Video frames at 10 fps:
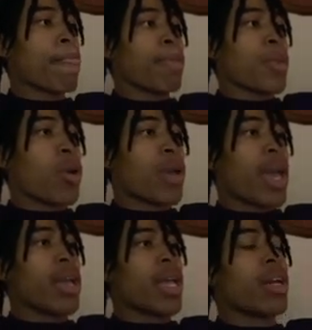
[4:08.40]

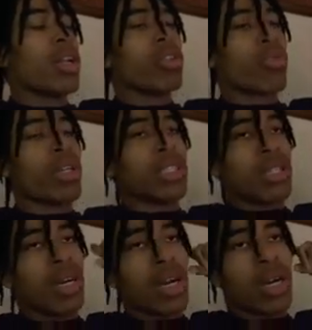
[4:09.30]
Okay, and another
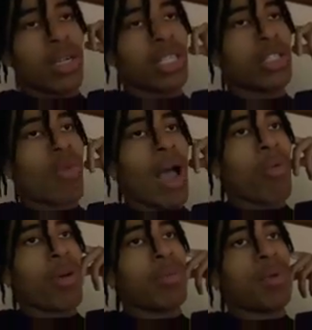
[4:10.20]
reason, this is why
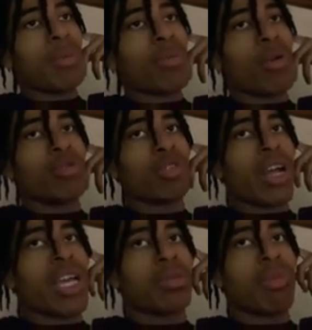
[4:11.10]
when people with
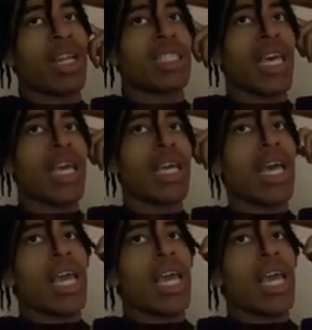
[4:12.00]
dreads meditate,